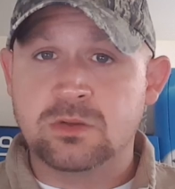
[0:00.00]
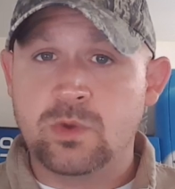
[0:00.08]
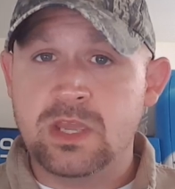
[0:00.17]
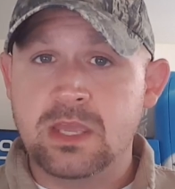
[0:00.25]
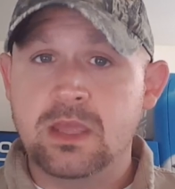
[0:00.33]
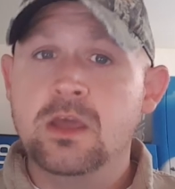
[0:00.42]
the
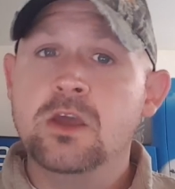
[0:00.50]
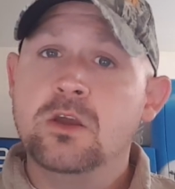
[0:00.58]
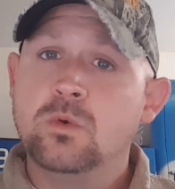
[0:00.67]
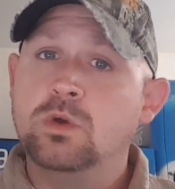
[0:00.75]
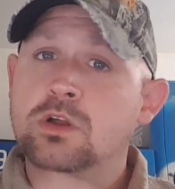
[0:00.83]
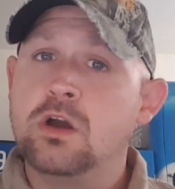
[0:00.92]
week,
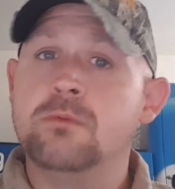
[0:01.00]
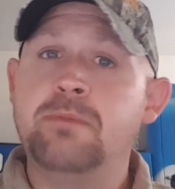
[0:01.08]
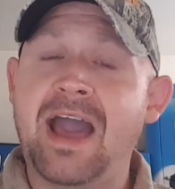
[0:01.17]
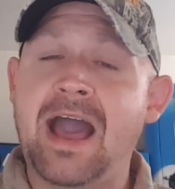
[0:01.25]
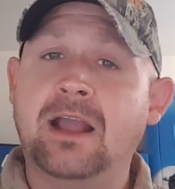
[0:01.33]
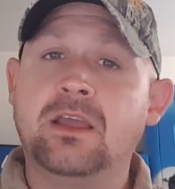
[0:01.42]
we'll go
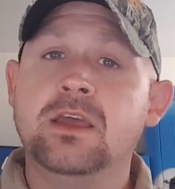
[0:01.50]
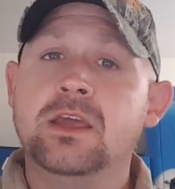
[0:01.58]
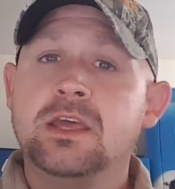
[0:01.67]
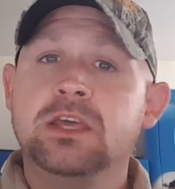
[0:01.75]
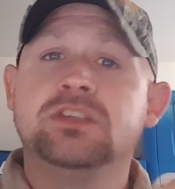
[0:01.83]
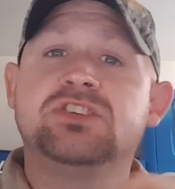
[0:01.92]
back
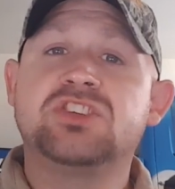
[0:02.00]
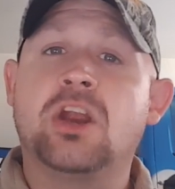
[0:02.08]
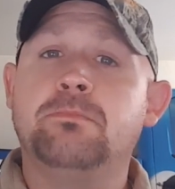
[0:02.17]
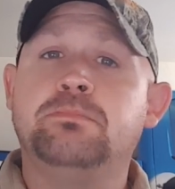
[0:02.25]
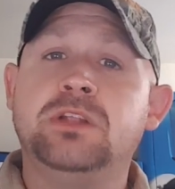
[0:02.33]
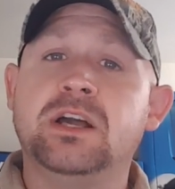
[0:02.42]
and
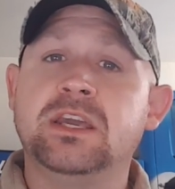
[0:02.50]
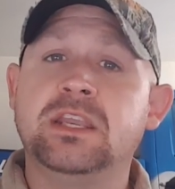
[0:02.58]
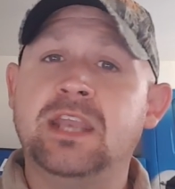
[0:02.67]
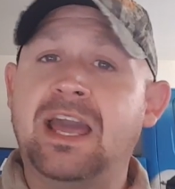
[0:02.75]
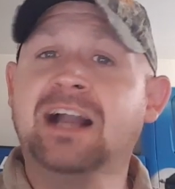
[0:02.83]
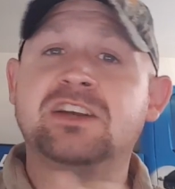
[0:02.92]
start plugging
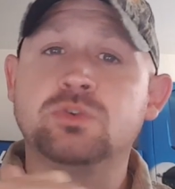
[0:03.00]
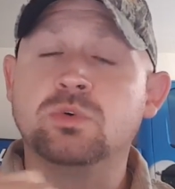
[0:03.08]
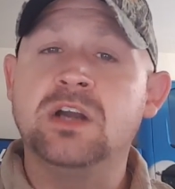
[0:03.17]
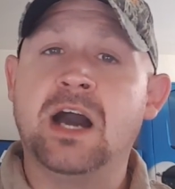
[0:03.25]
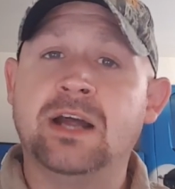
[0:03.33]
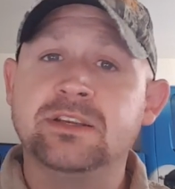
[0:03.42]
in actual
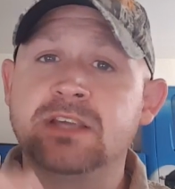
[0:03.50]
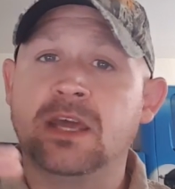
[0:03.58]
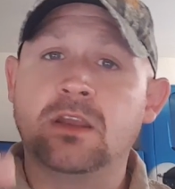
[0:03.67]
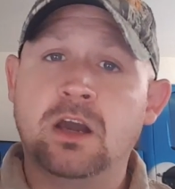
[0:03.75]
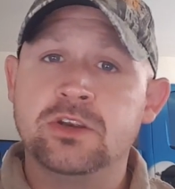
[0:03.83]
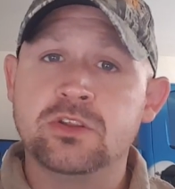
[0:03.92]

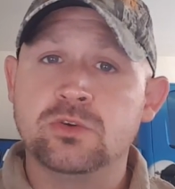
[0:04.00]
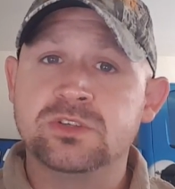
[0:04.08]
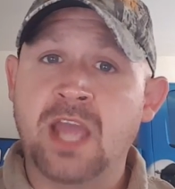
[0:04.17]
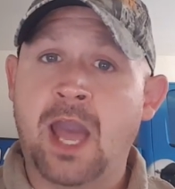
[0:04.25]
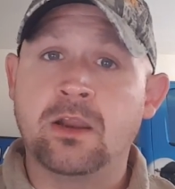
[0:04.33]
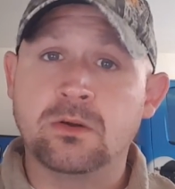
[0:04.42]
content under those
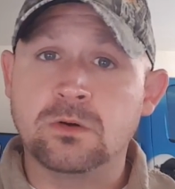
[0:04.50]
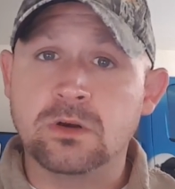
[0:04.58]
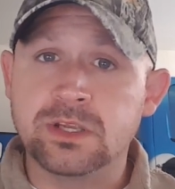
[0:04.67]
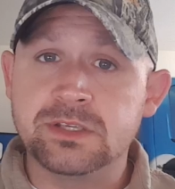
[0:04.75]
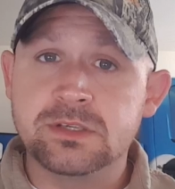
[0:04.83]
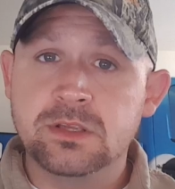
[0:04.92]

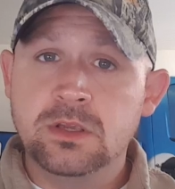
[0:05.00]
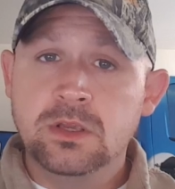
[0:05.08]
categories.